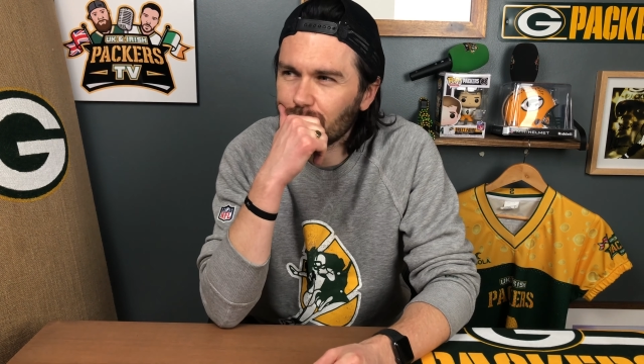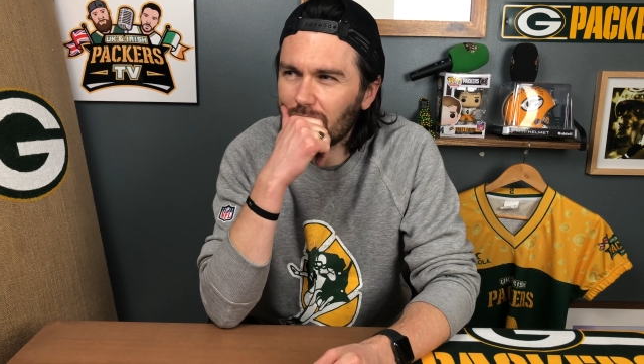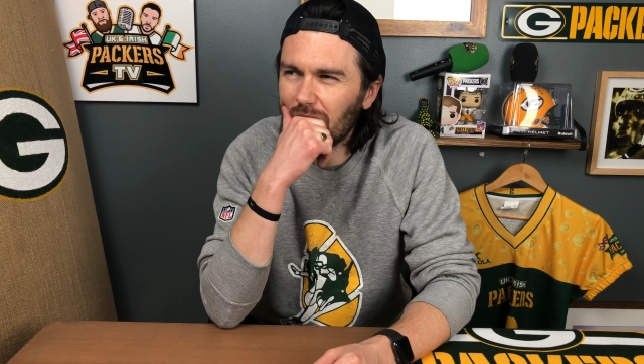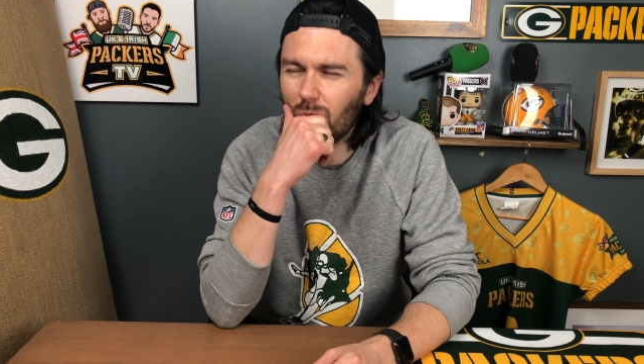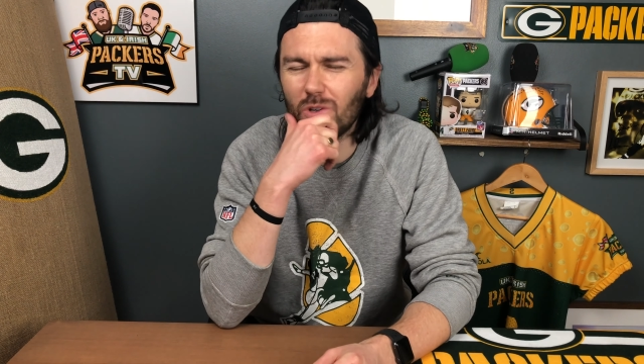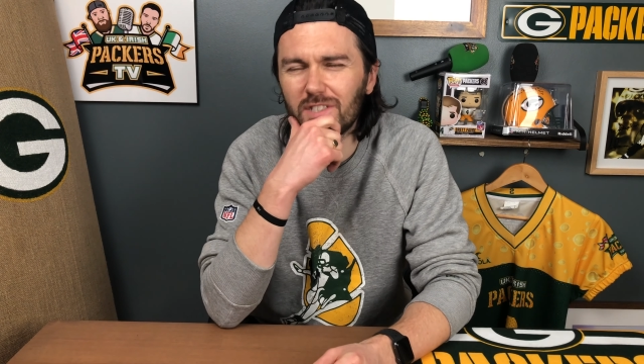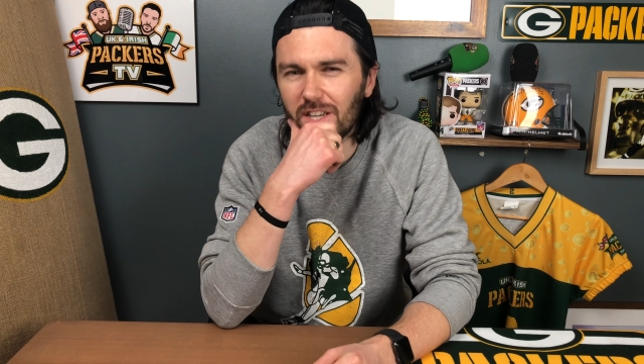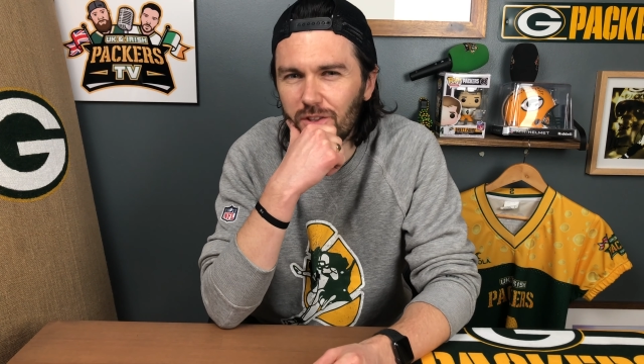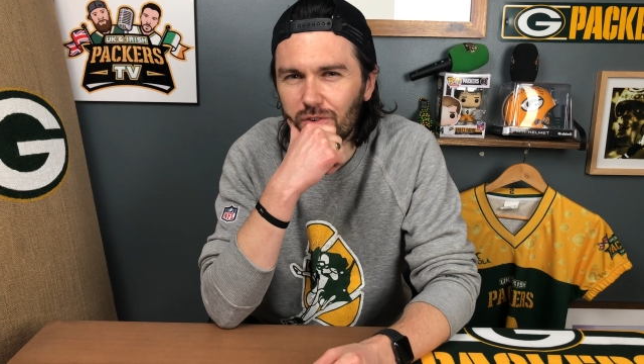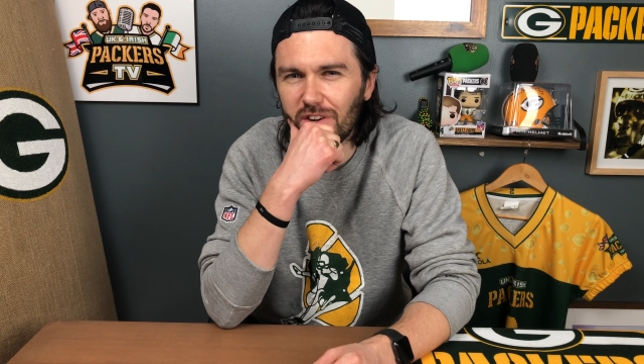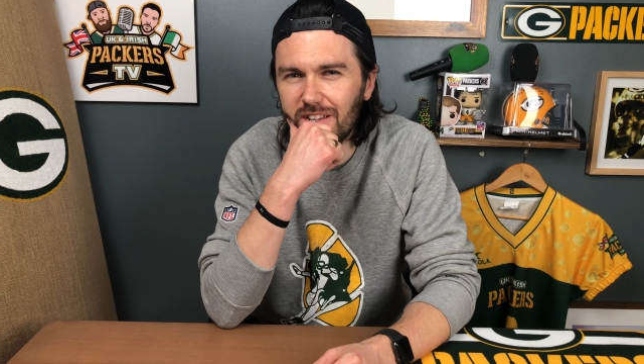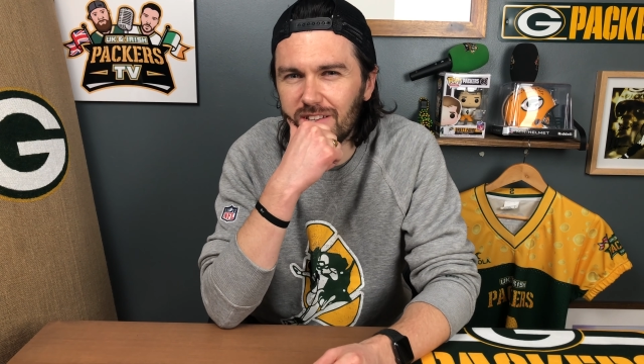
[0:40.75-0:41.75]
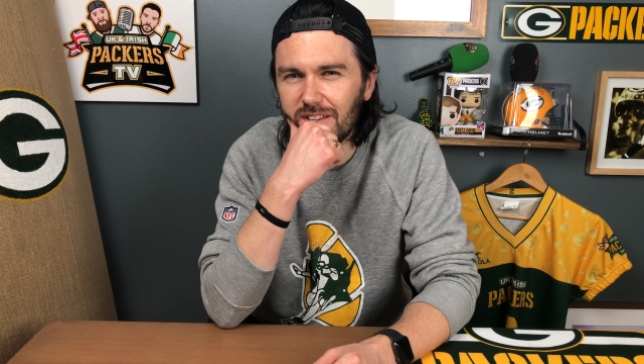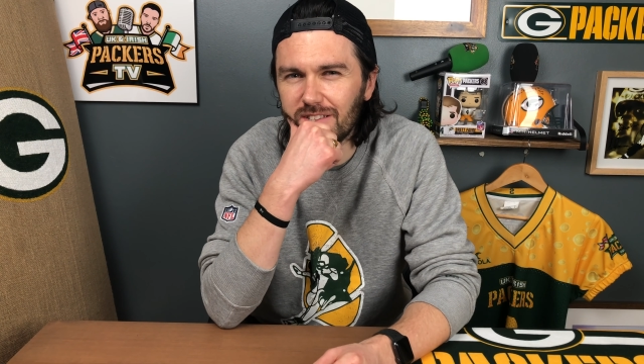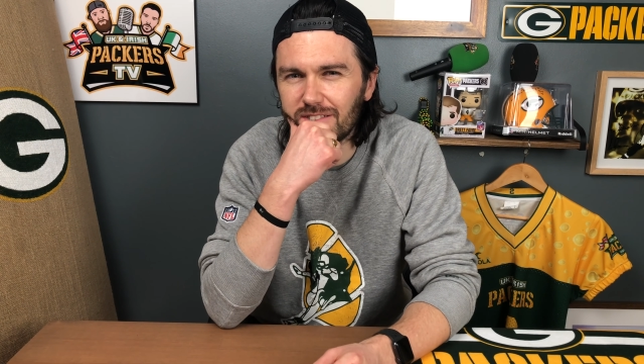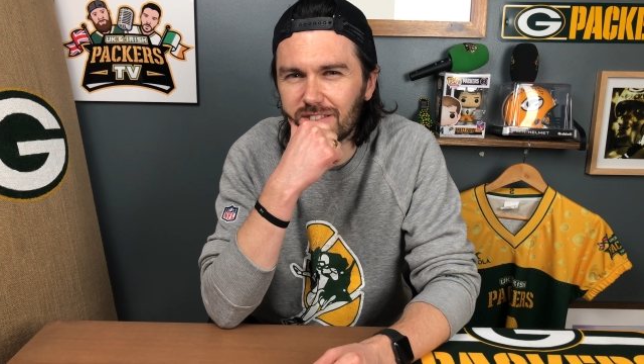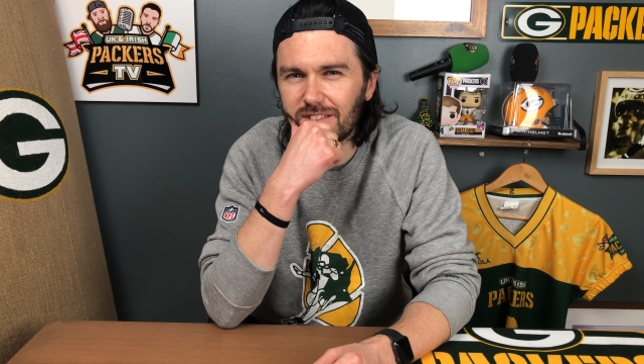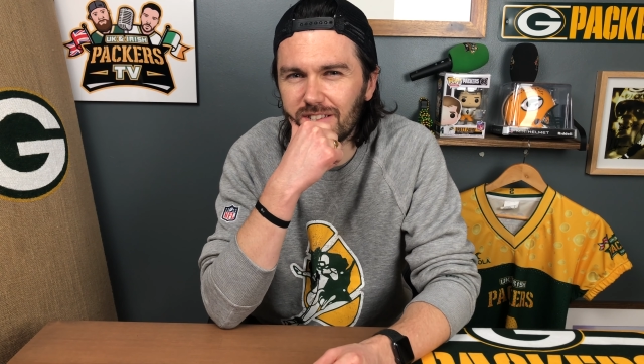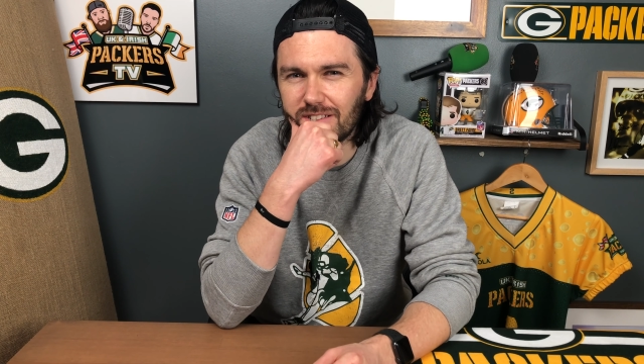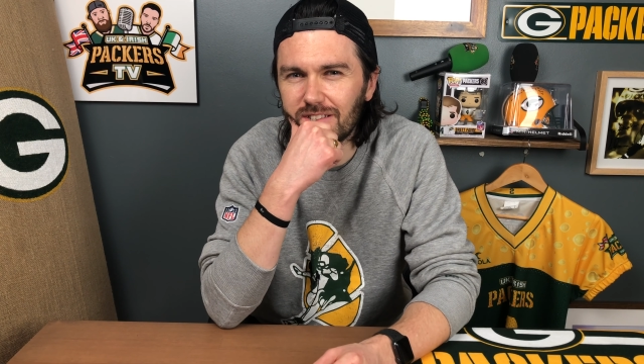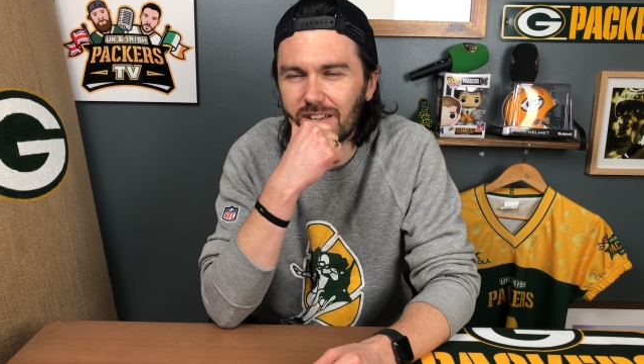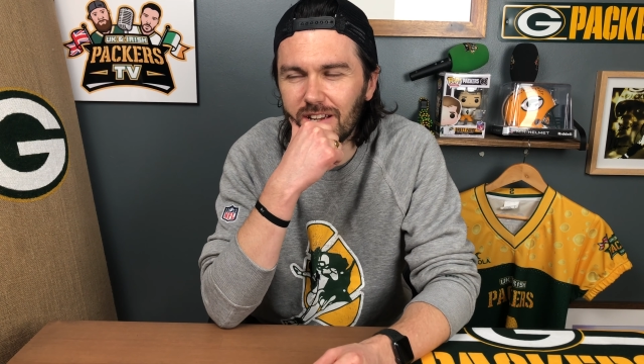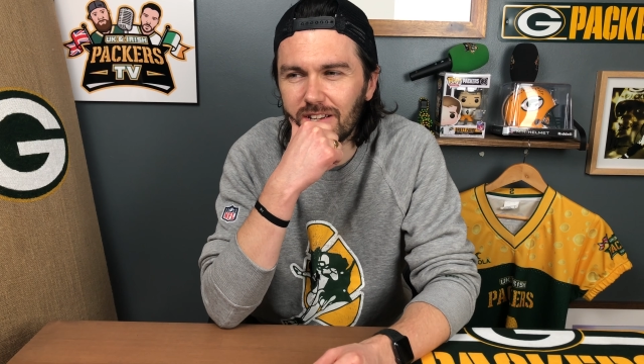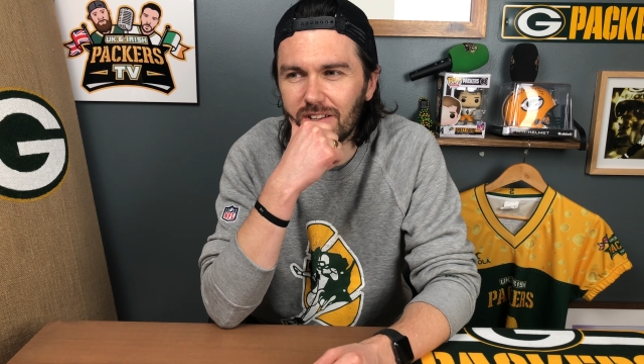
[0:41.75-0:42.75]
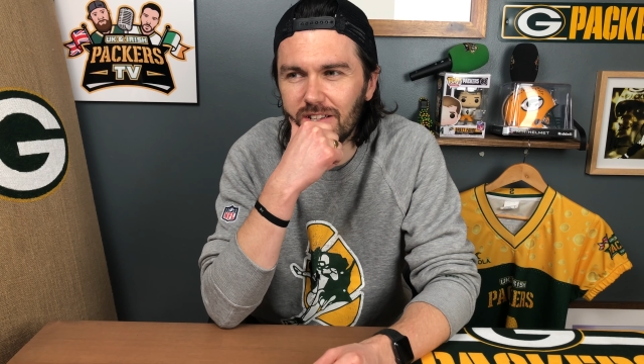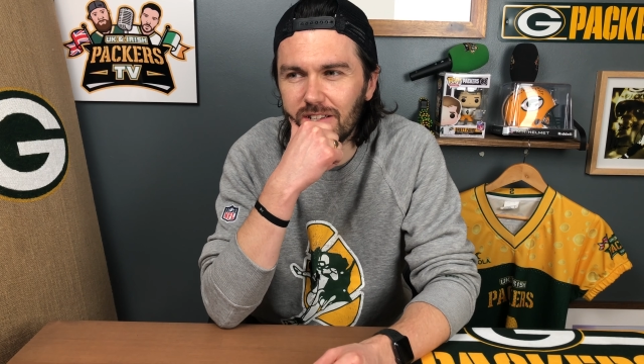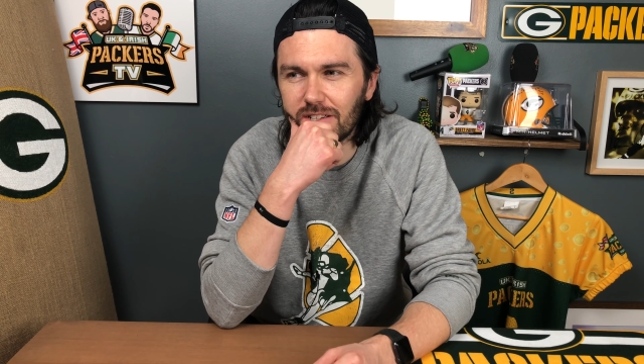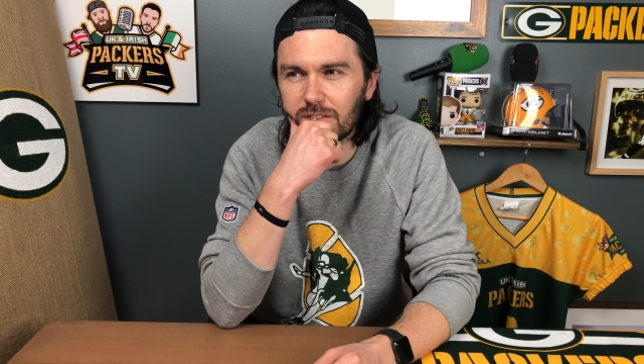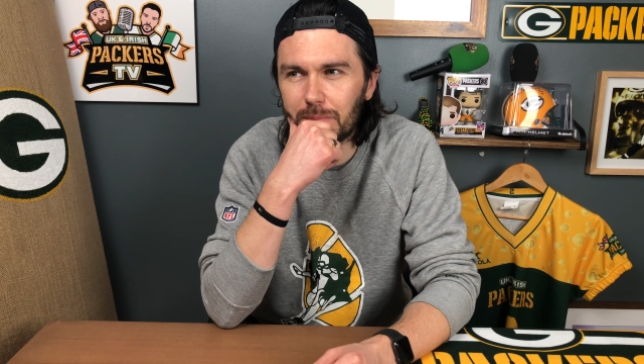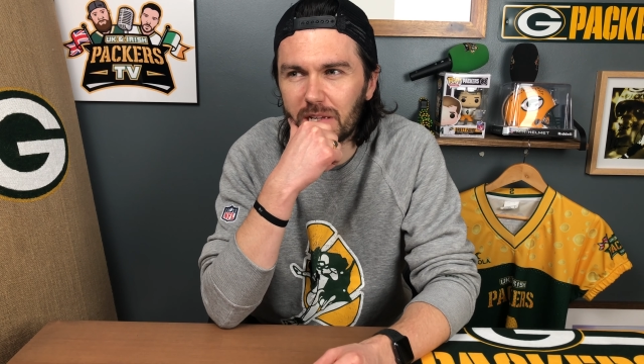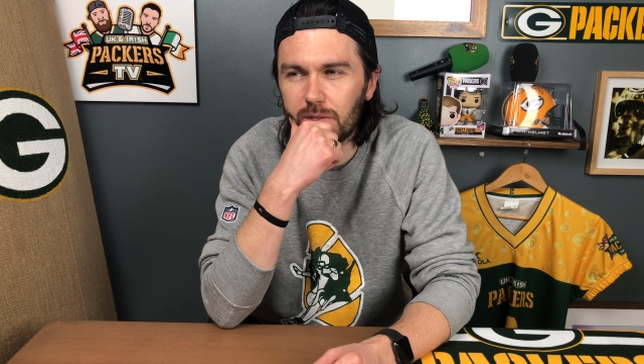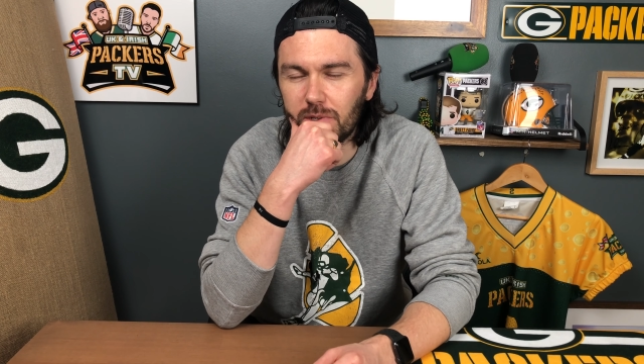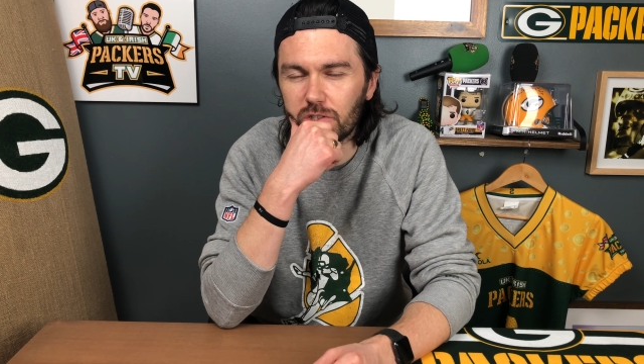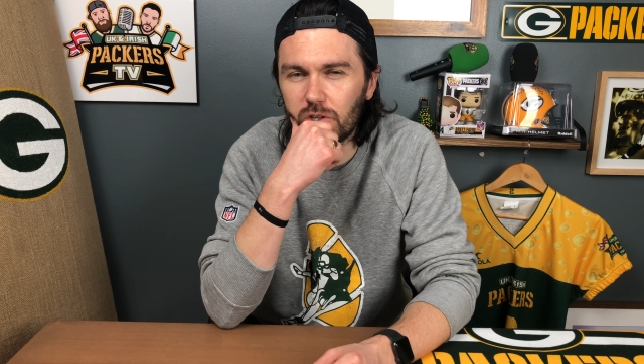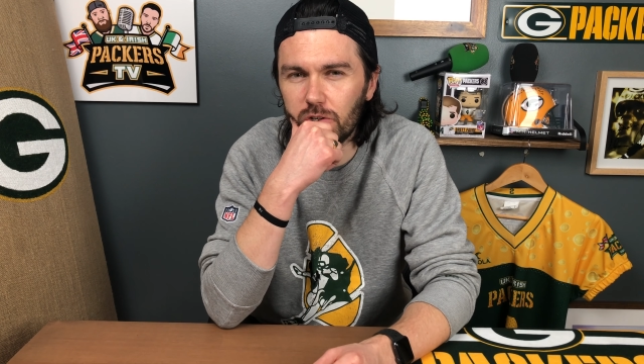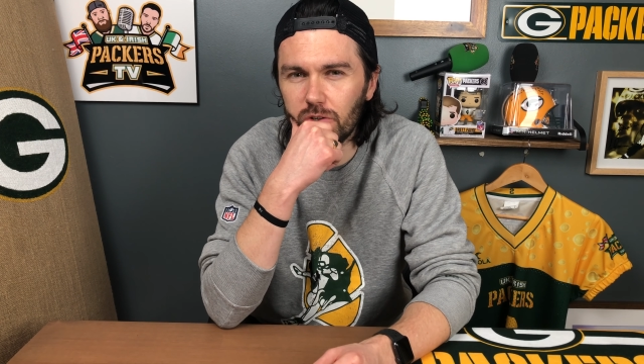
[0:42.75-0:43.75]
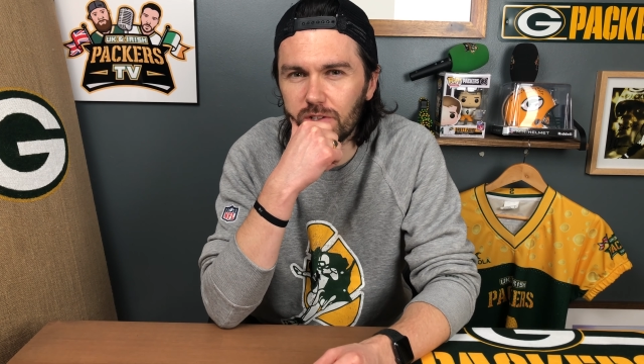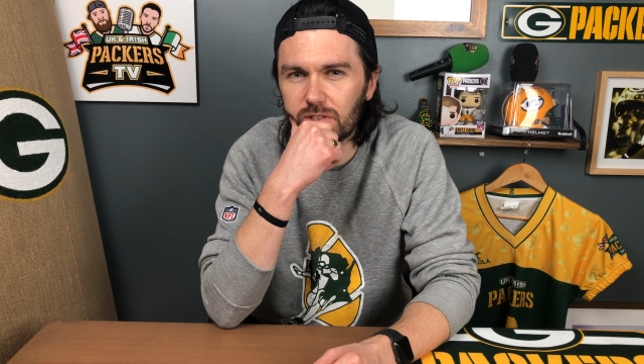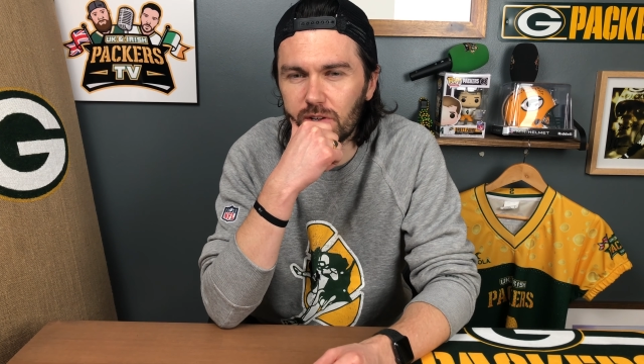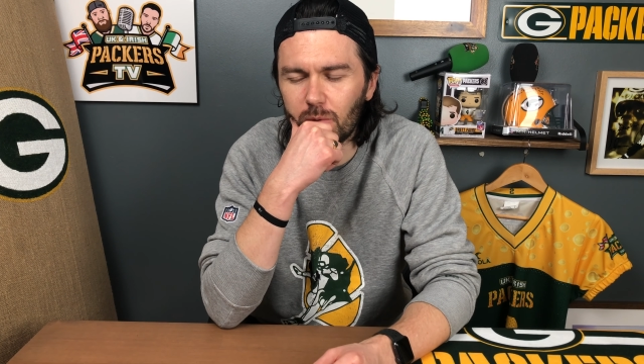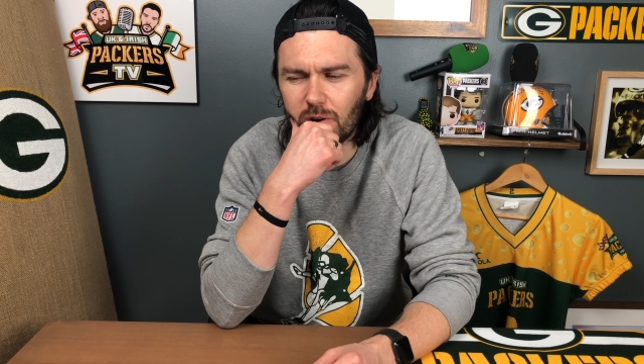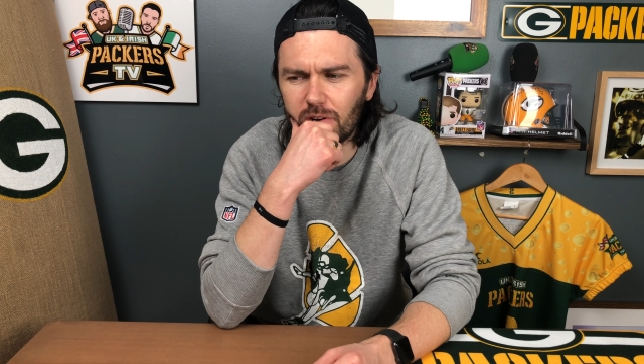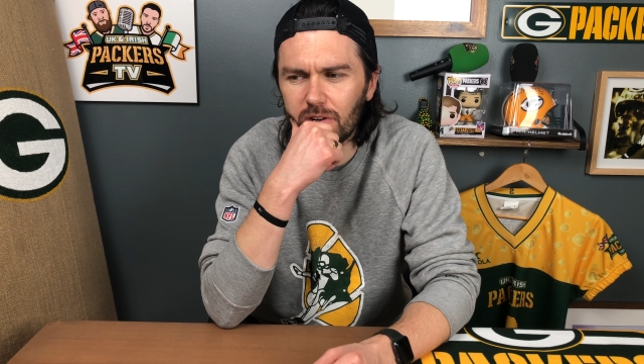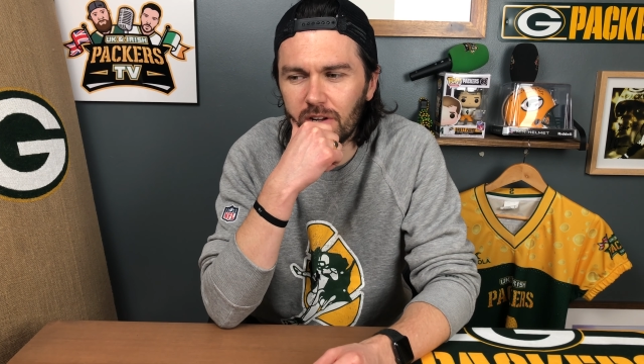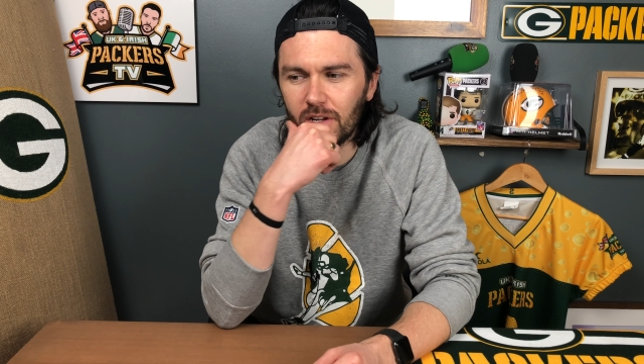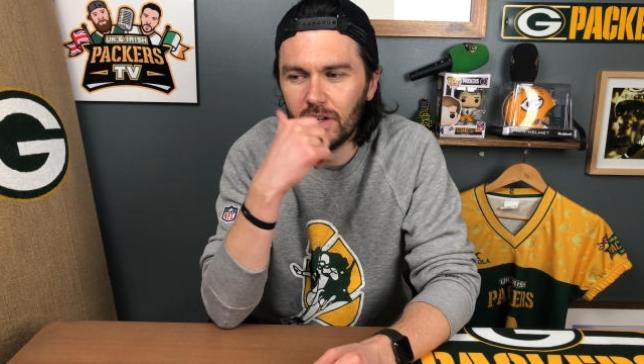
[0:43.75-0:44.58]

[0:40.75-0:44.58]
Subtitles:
I would say 3 things that I didn't expect to be as cool as they were.